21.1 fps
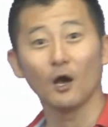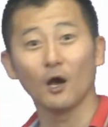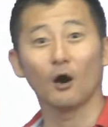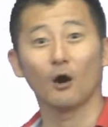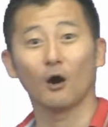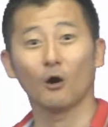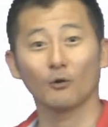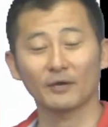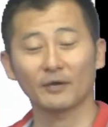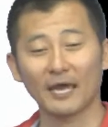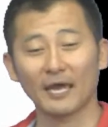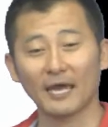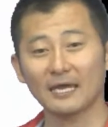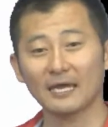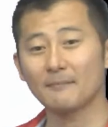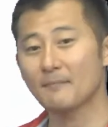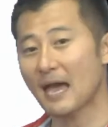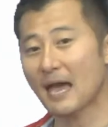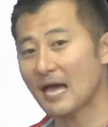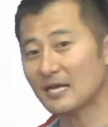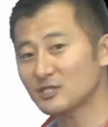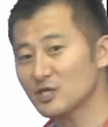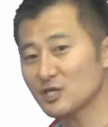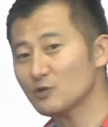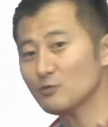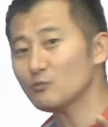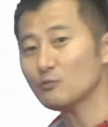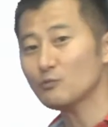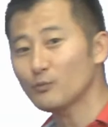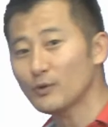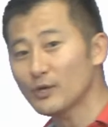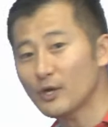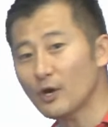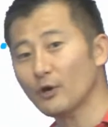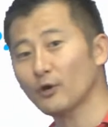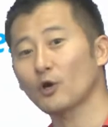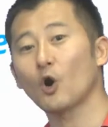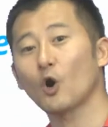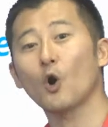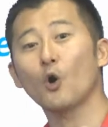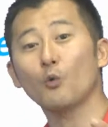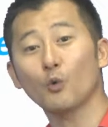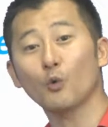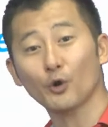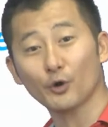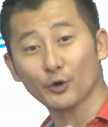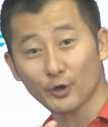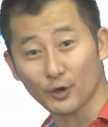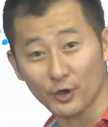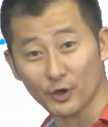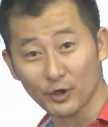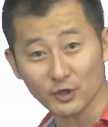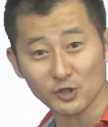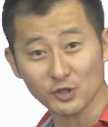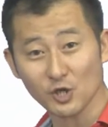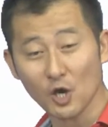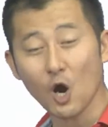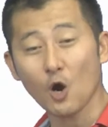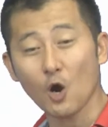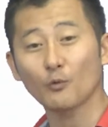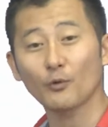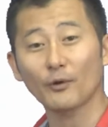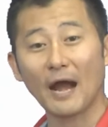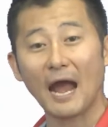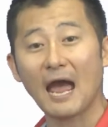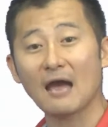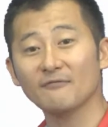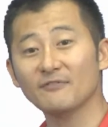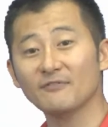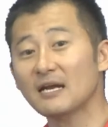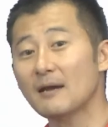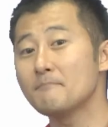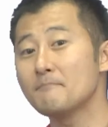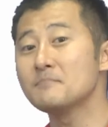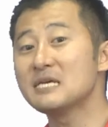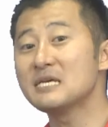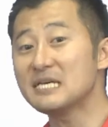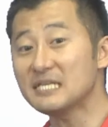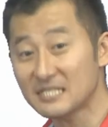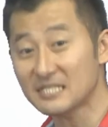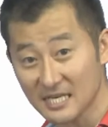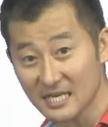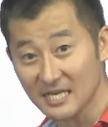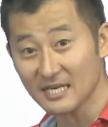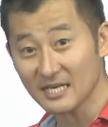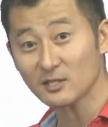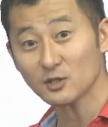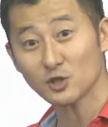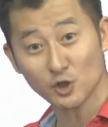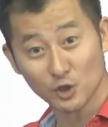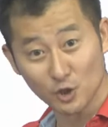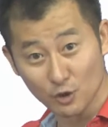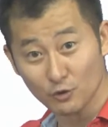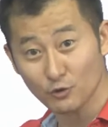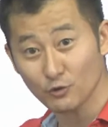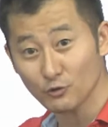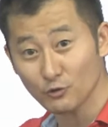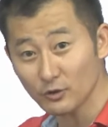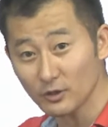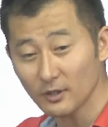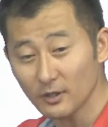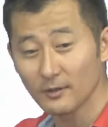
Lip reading: Okay, imagine we are co-workers. We're having a meeting soon.